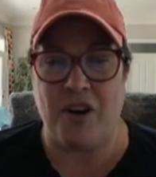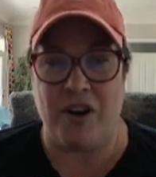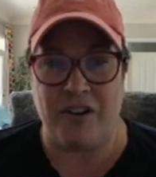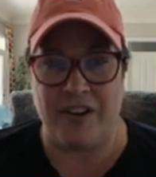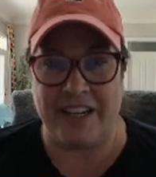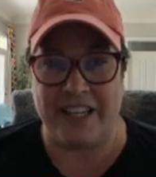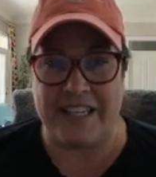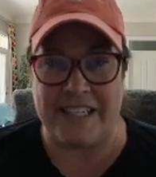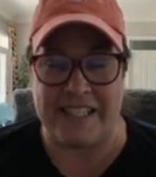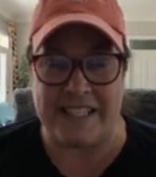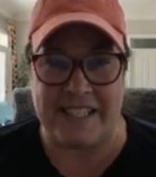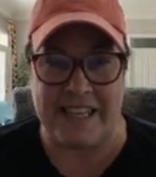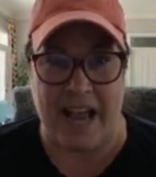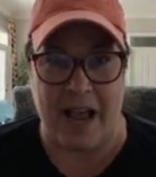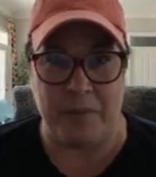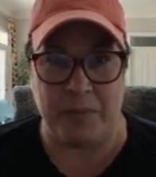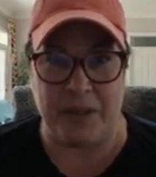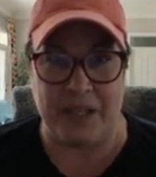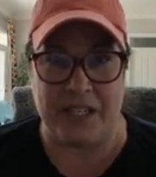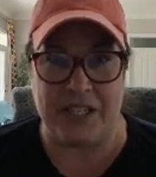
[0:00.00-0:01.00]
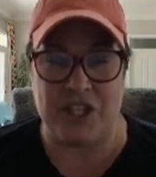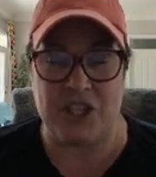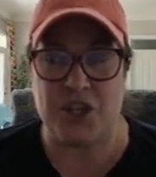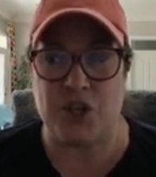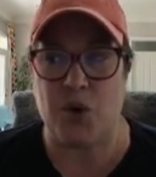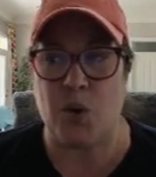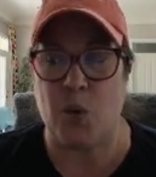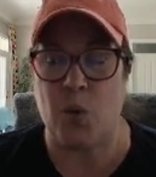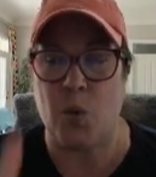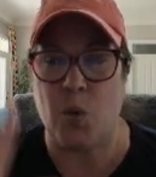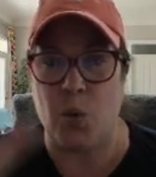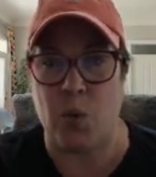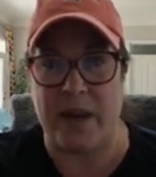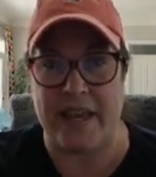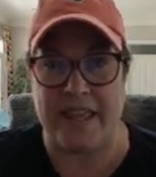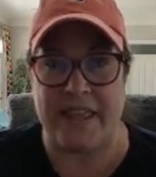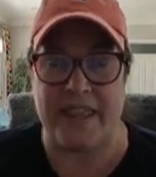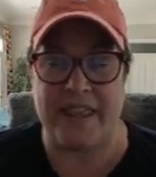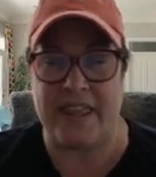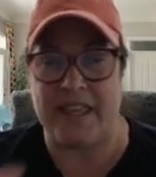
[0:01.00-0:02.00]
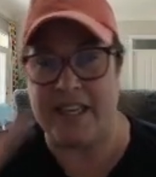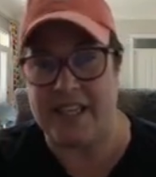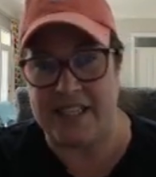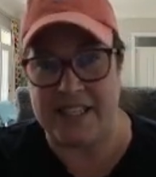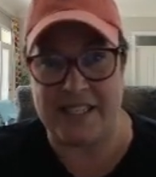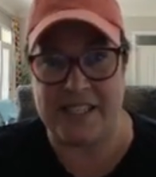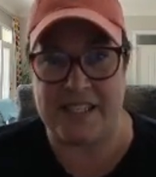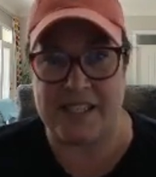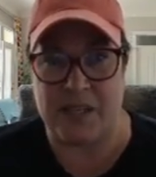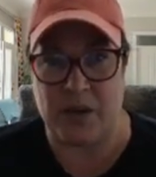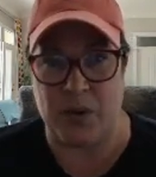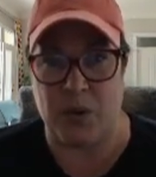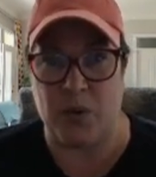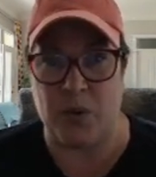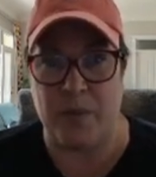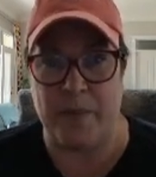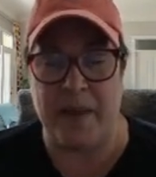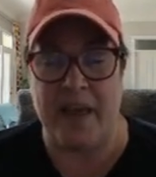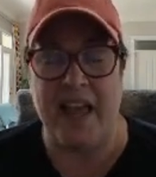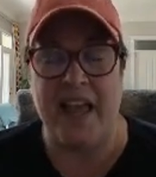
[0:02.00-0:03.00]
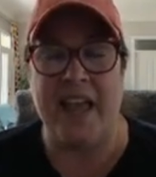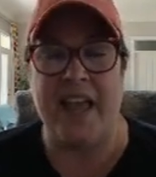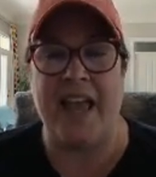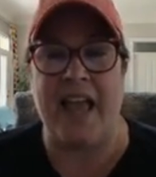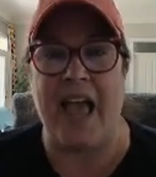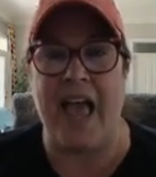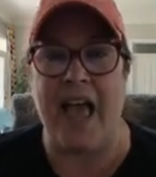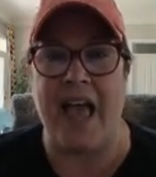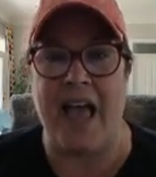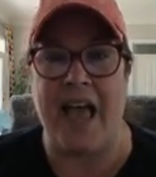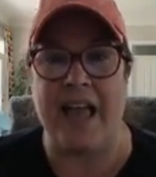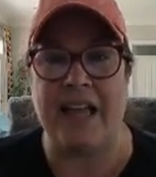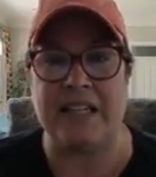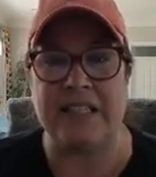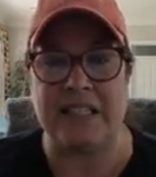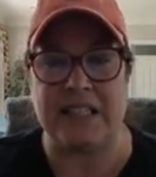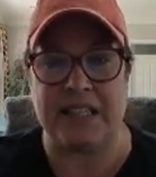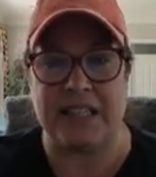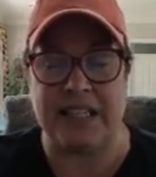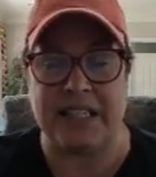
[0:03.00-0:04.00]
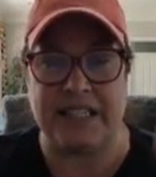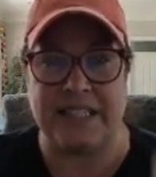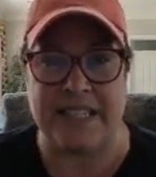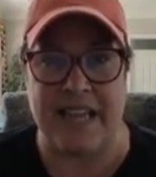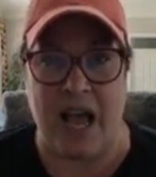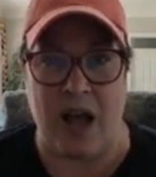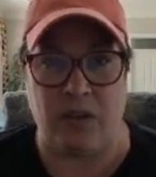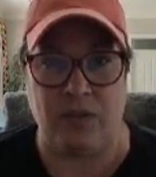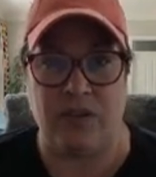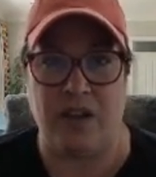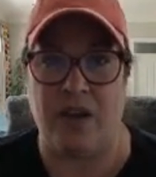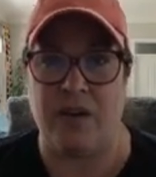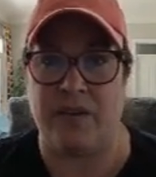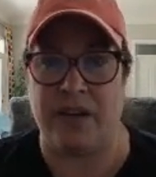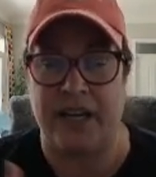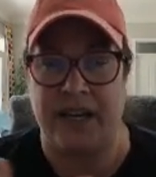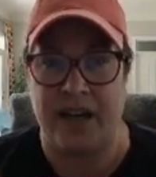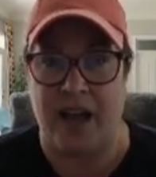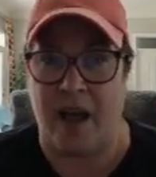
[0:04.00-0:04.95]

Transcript: already established with Zoom and the download and